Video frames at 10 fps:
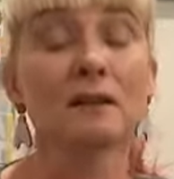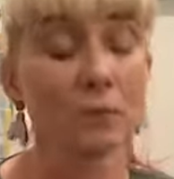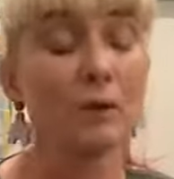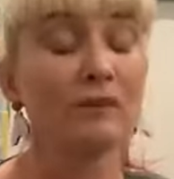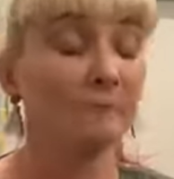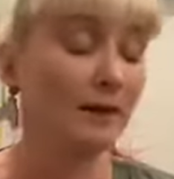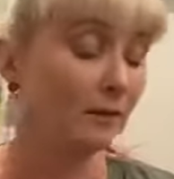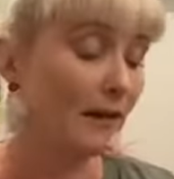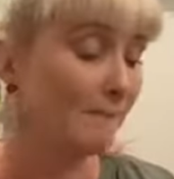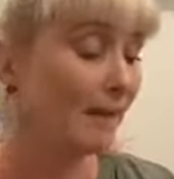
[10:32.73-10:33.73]
We would have been
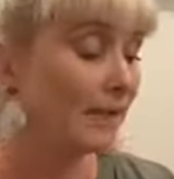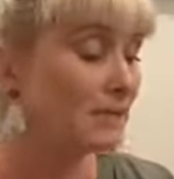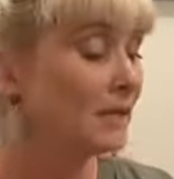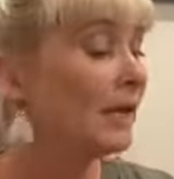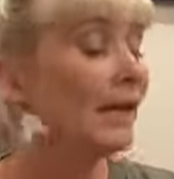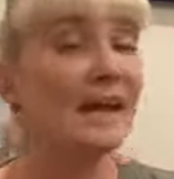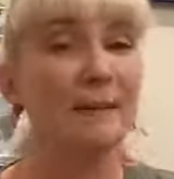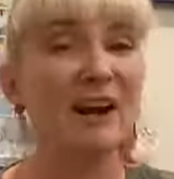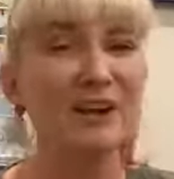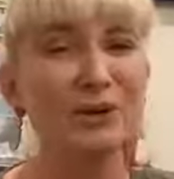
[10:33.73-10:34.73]
great mates.
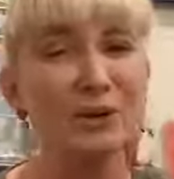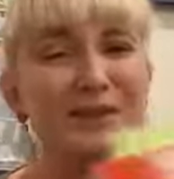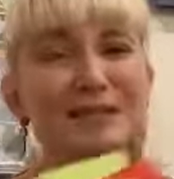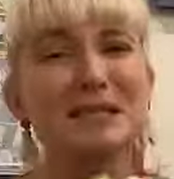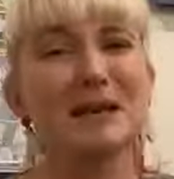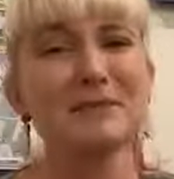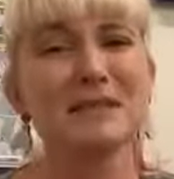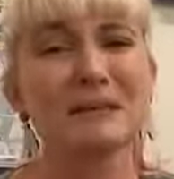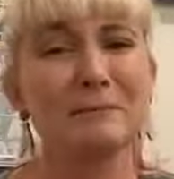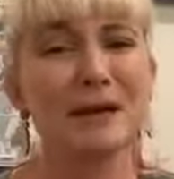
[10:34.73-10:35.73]
Anyway, I know this cover's
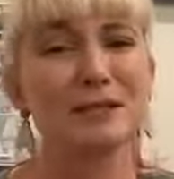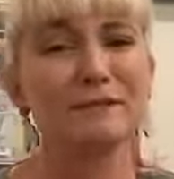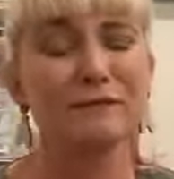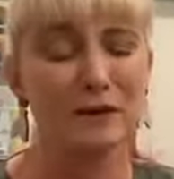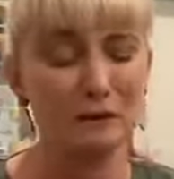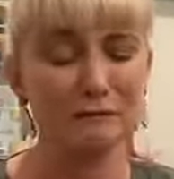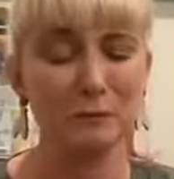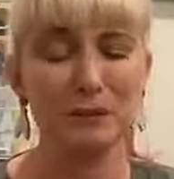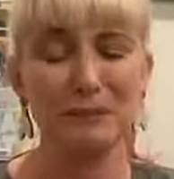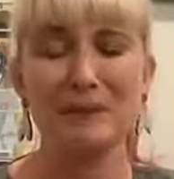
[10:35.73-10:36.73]
going to be back to front and I feel
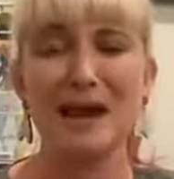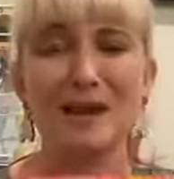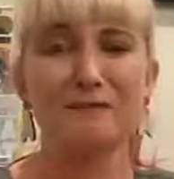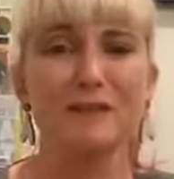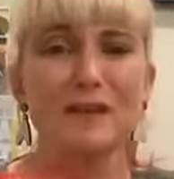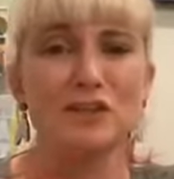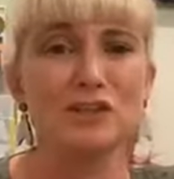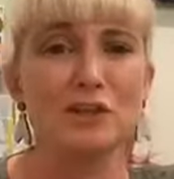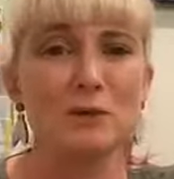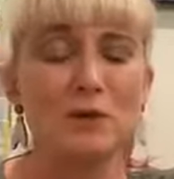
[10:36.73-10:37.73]
really bad. I feel like just
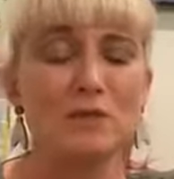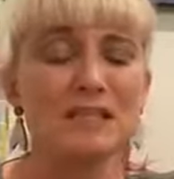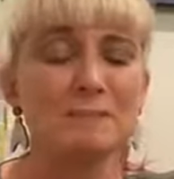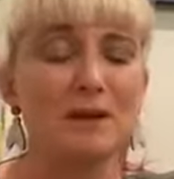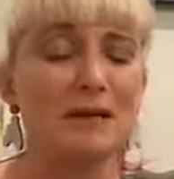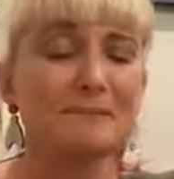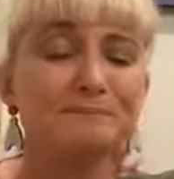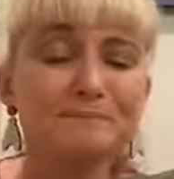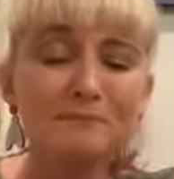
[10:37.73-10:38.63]
showing you the spine.